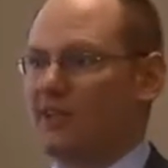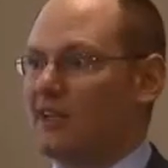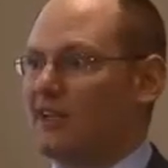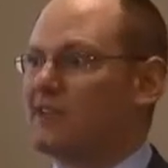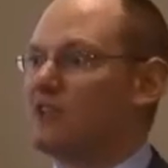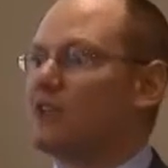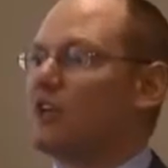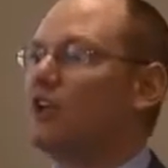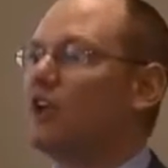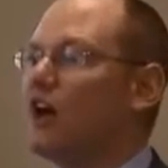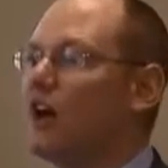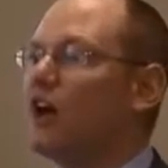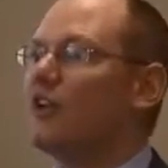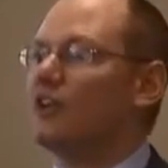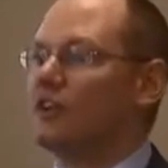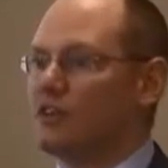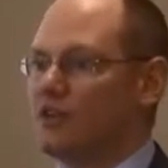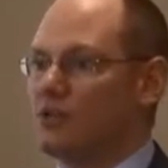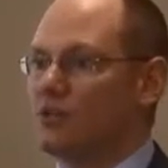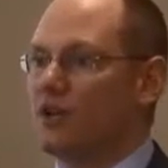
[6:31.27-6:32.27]
They install
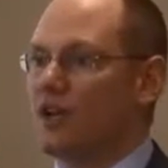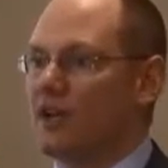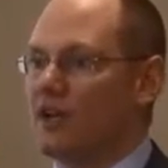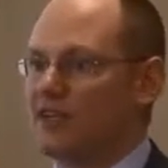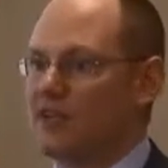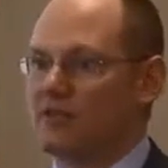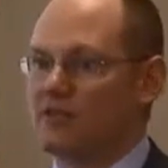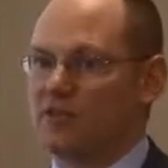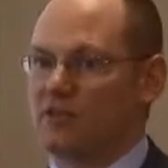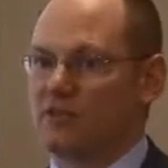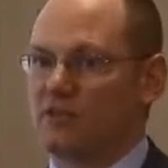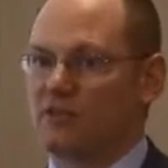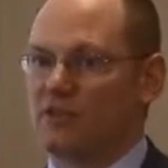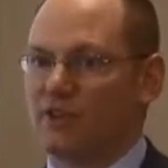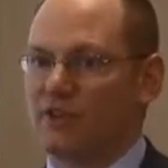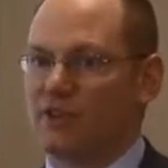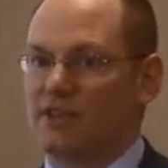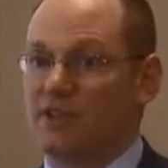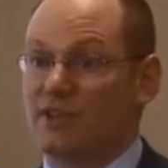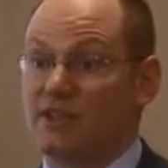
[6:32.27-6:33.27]
all these new kinds of electric
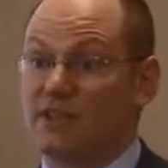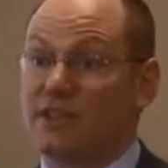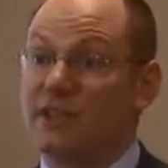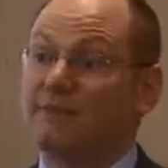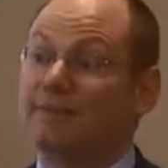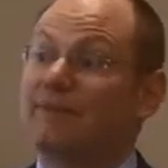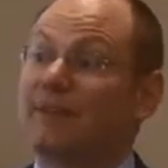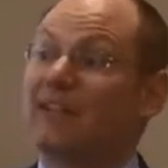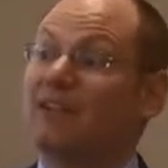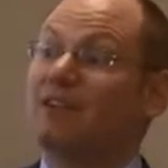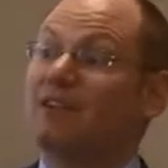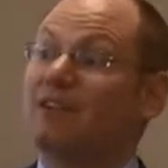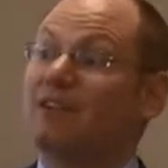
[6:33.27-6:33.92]
furnaces. And